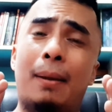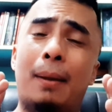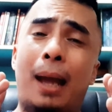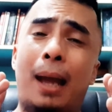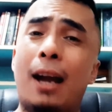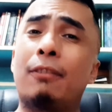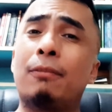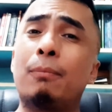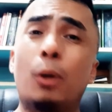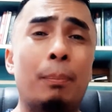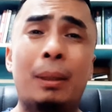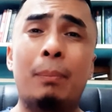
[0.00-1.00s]
have
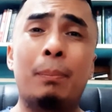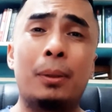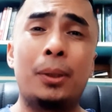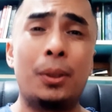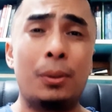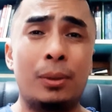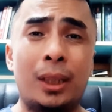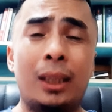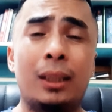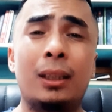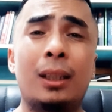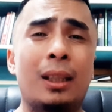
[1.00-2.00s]
more people use it,
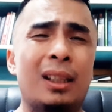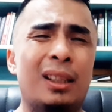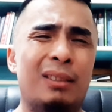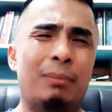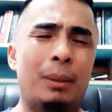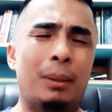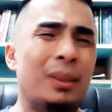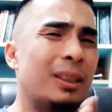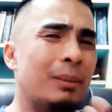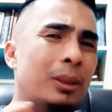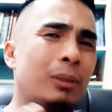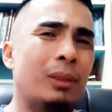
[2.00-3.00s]
maybe
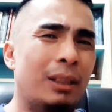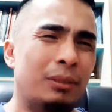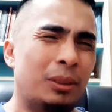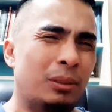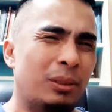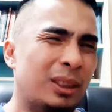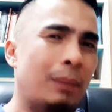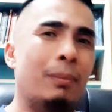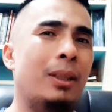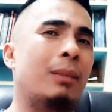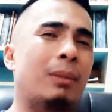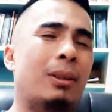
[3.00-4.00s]
someone will have to do
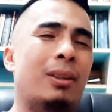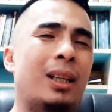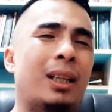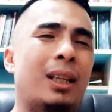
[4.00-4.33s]
something about that.